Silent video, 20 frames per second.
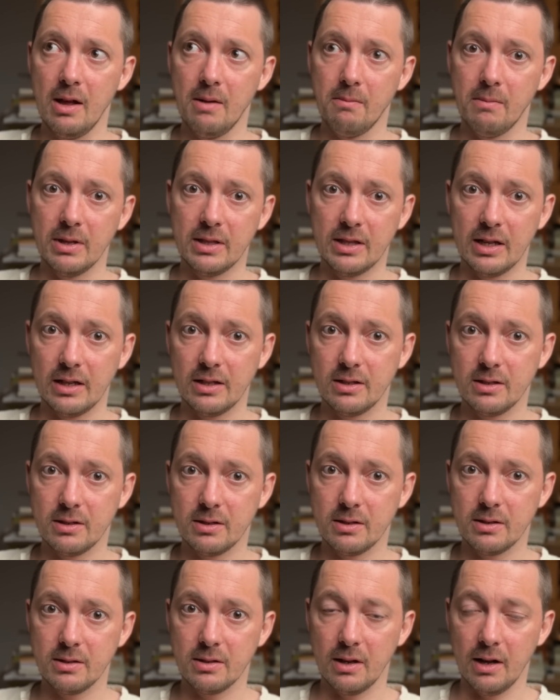But
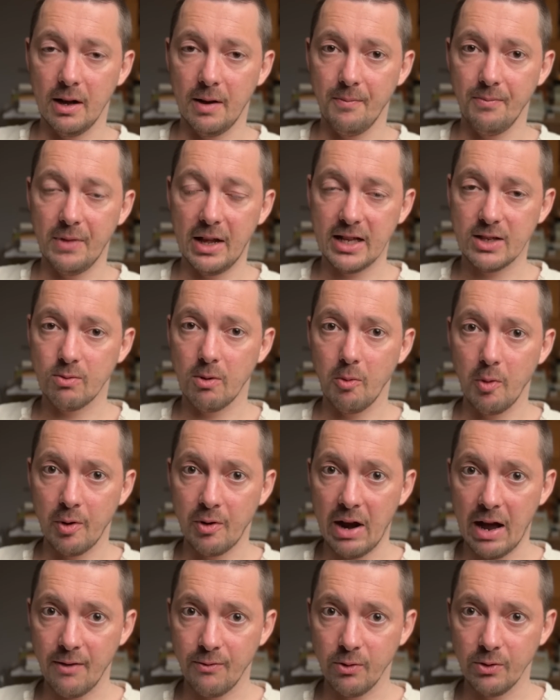that's what we're
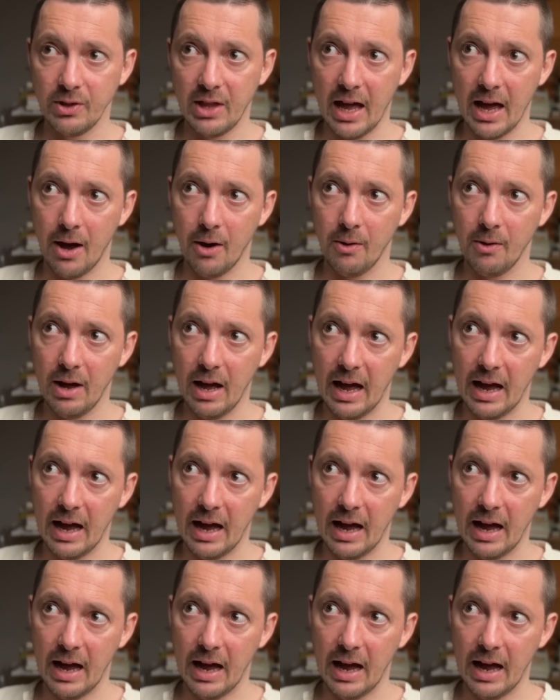at for now,